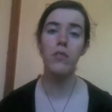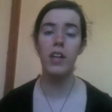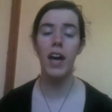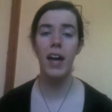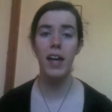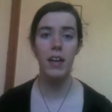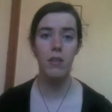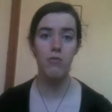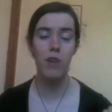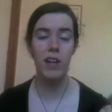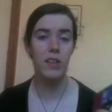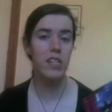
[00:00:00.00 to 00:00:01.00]
that I
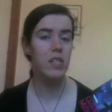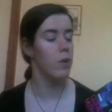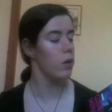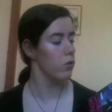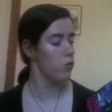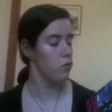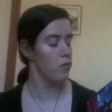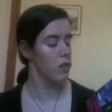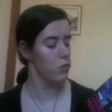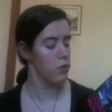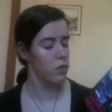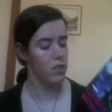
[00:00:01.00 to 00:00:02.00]
read this month, or
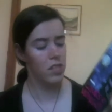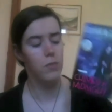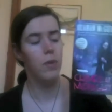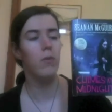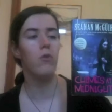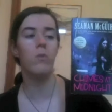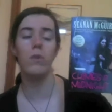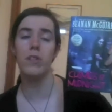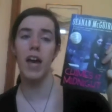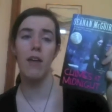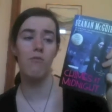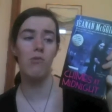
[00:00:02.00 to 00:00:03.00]
finished reading this month, was
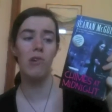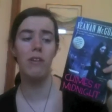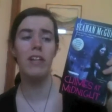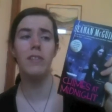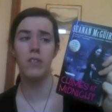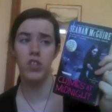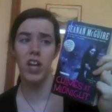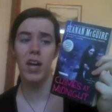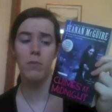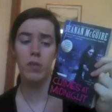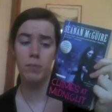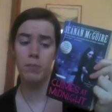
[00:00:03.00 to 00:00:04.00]
I reread The
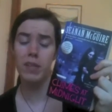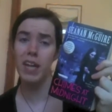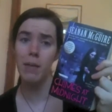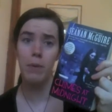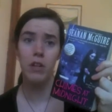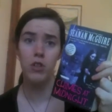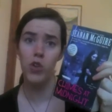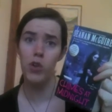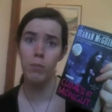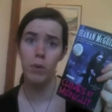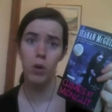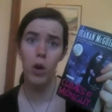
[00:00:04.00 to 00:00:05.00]
Chimes at Midnight by Seanan
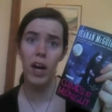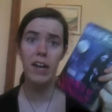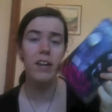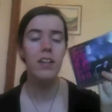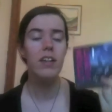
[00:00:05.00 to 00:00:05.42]
McGuire.